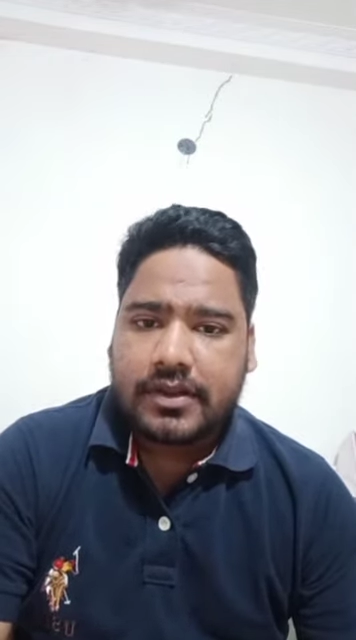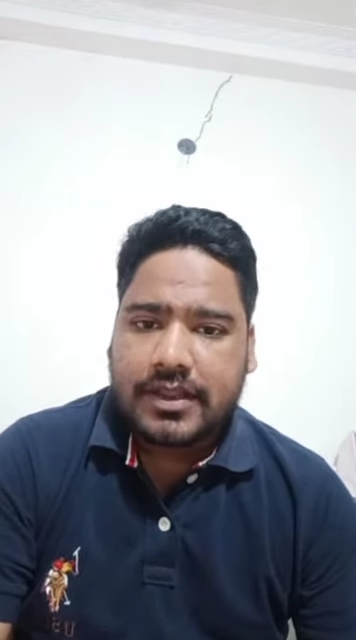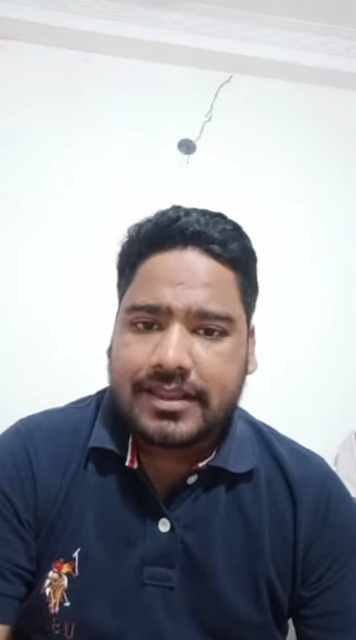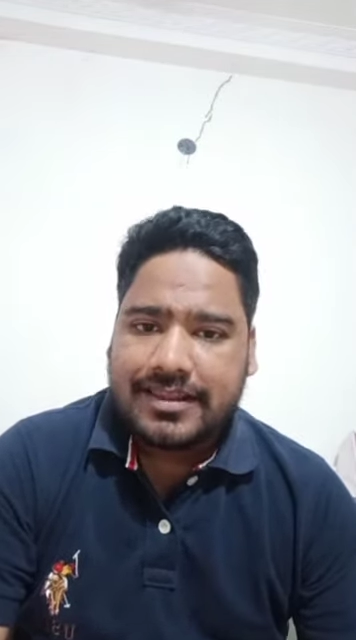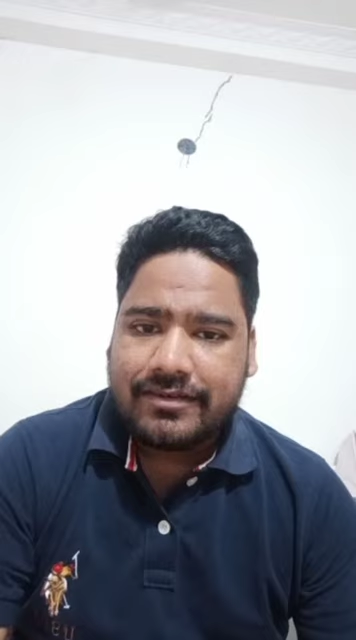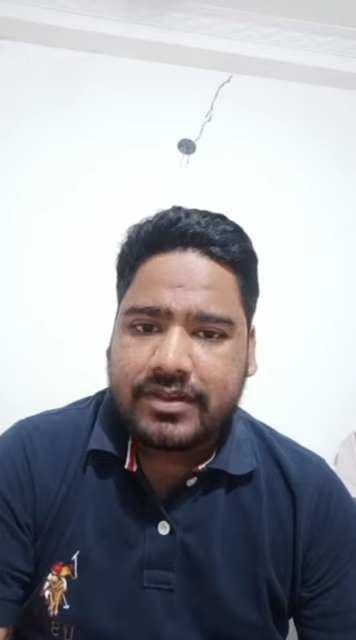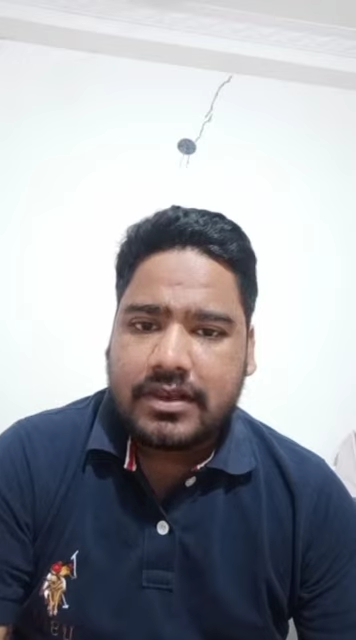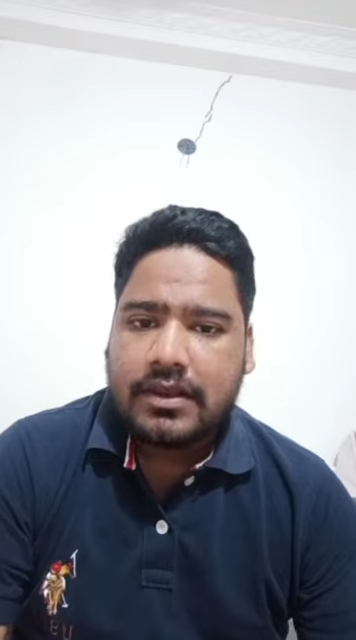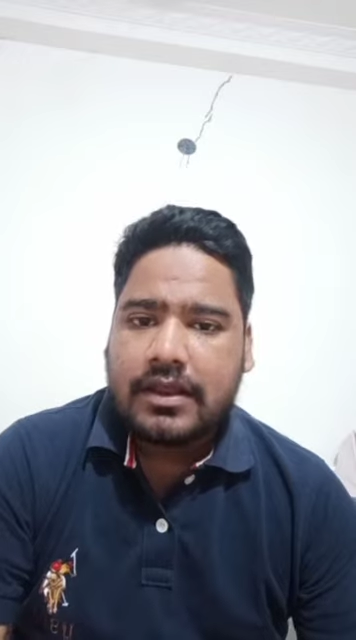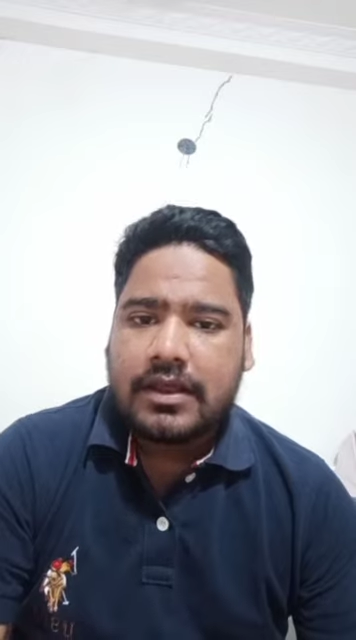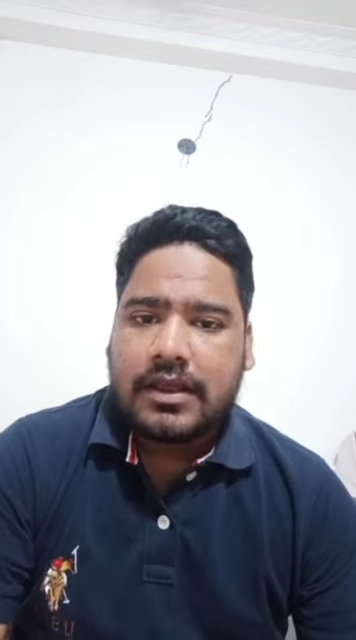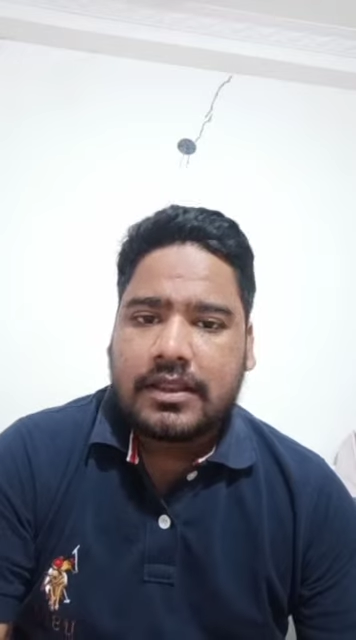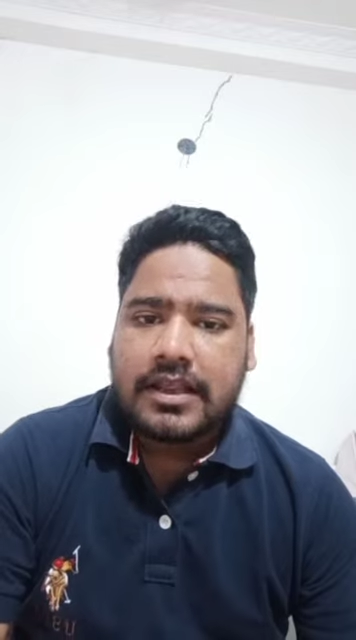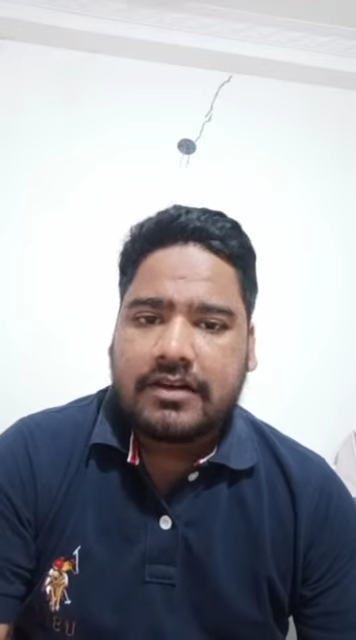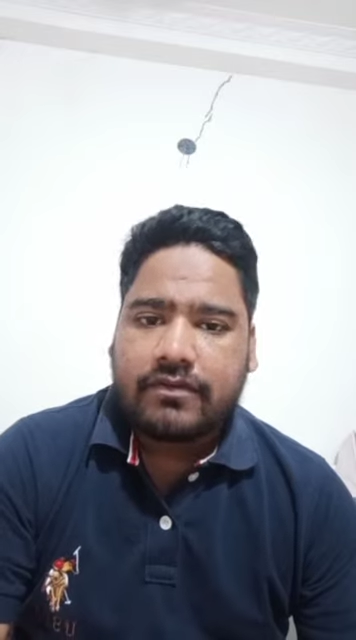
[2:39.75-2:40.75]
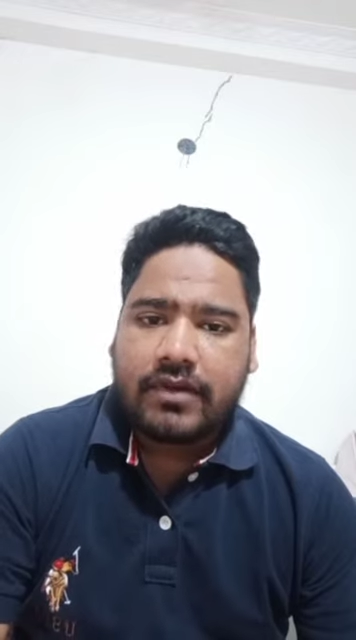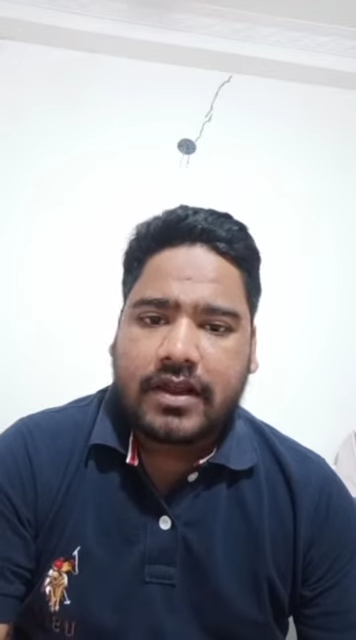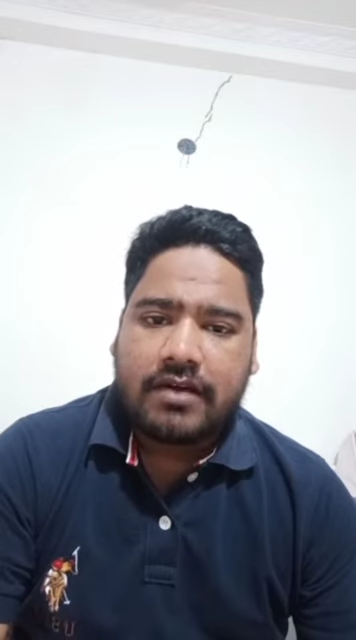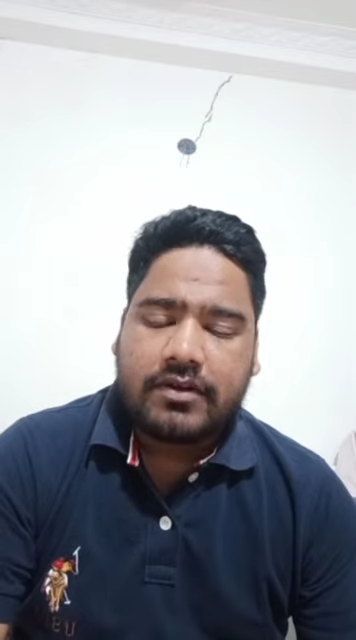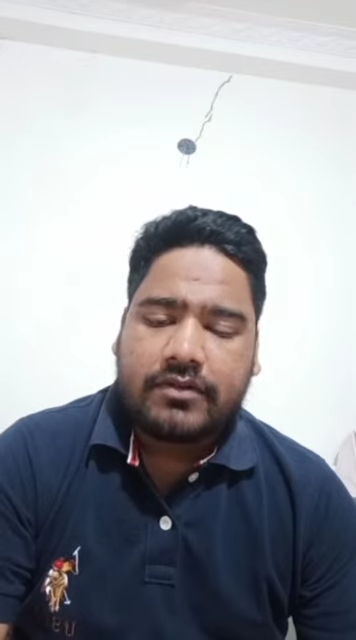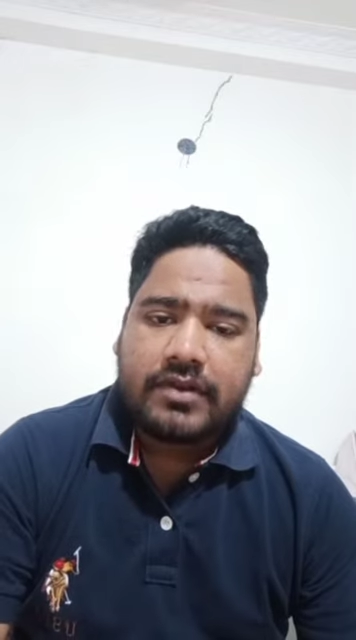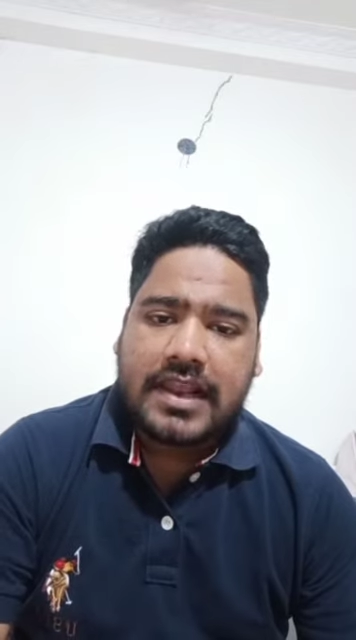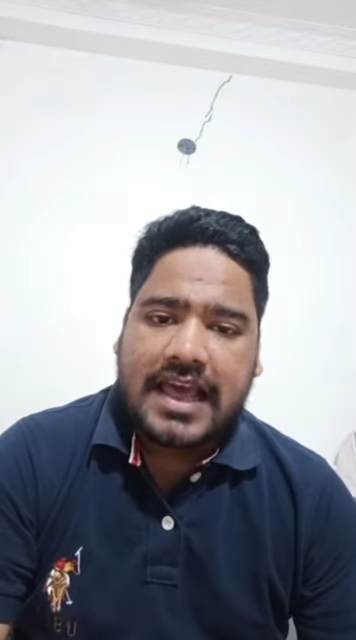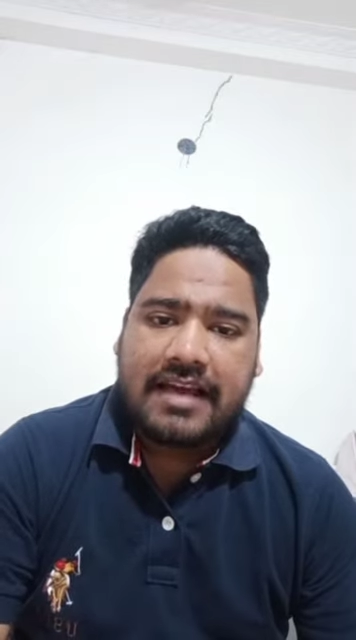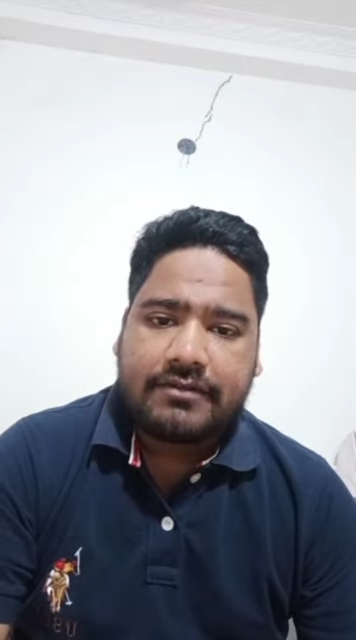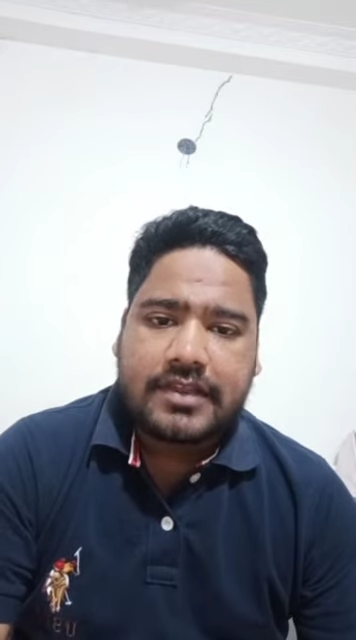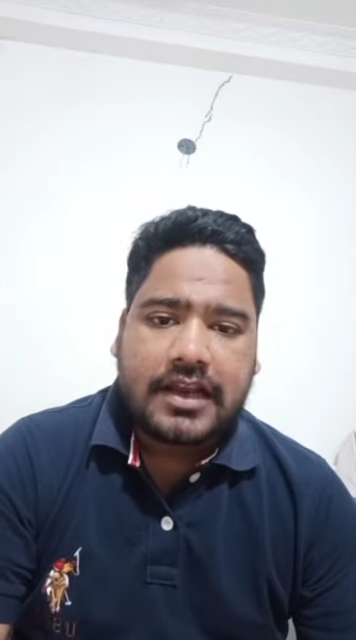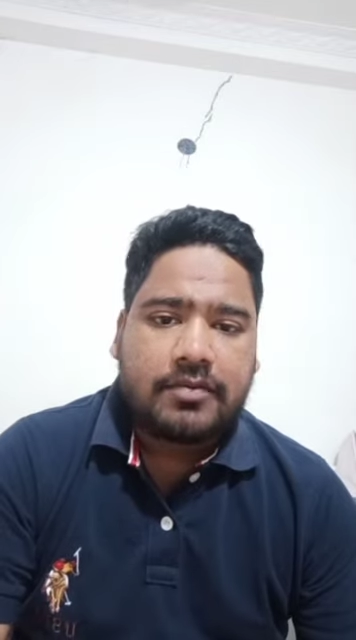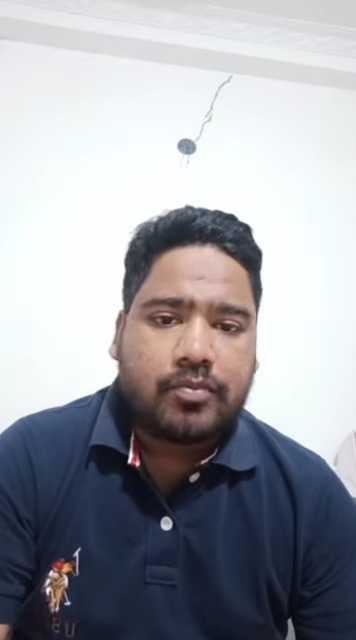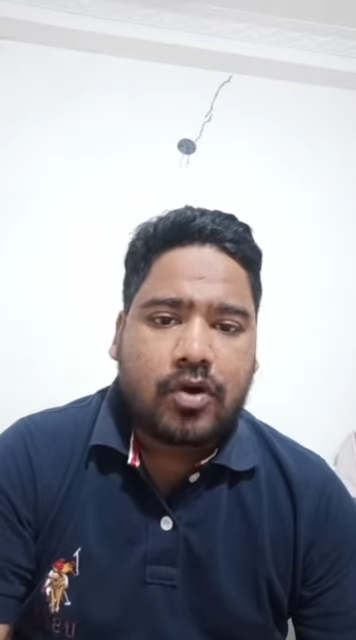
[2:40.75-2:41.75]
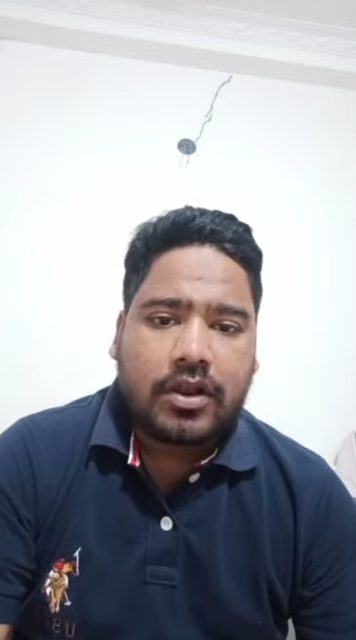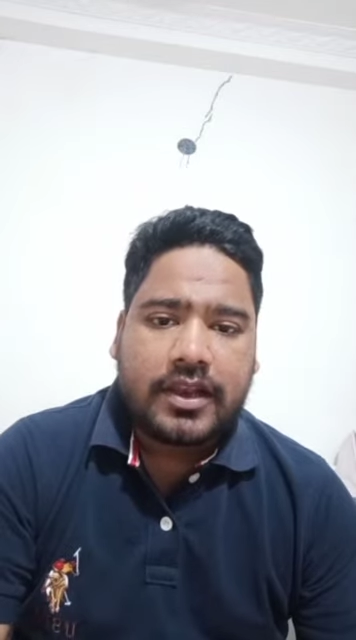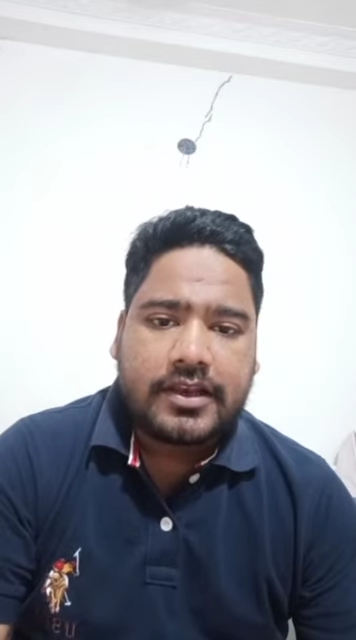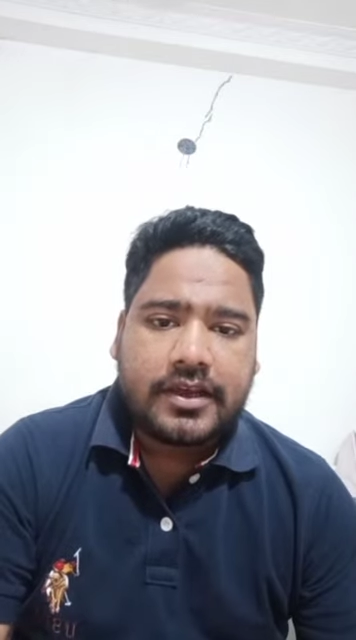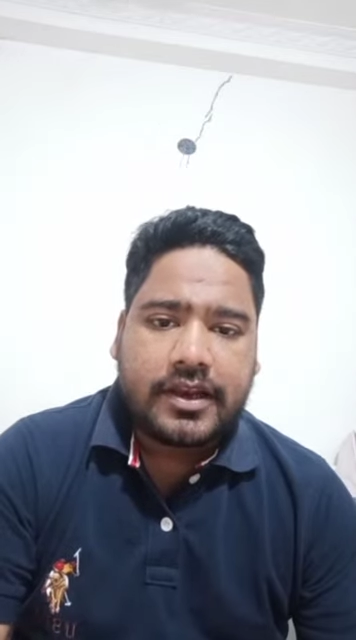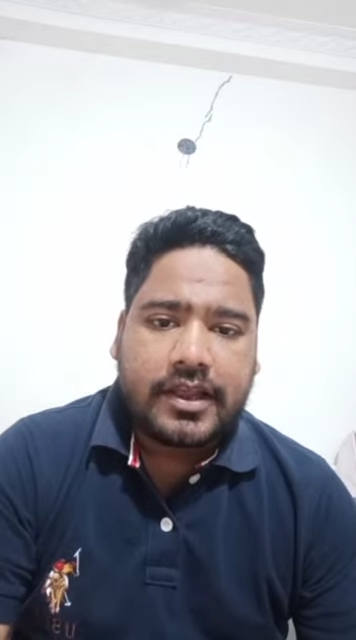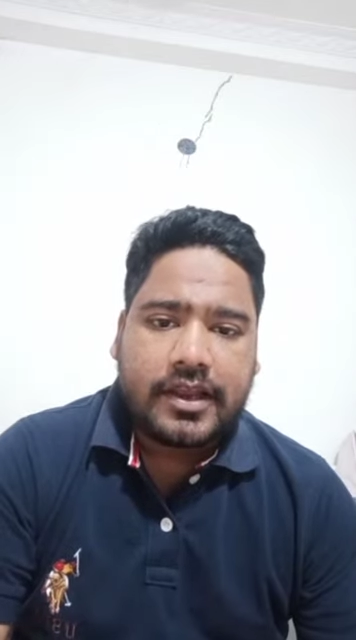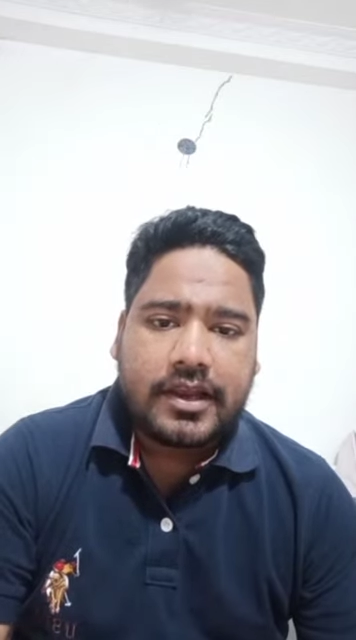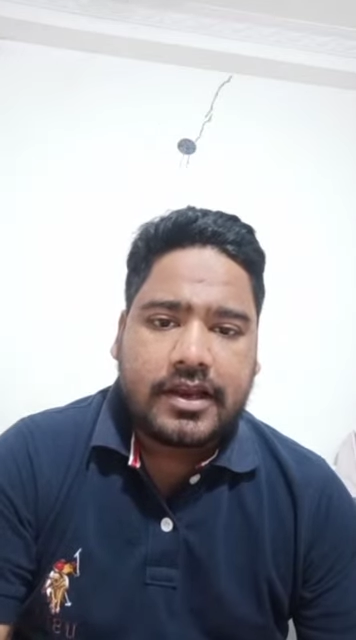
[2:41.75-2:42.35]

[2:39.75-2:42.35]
then that flower will have that pollen grain,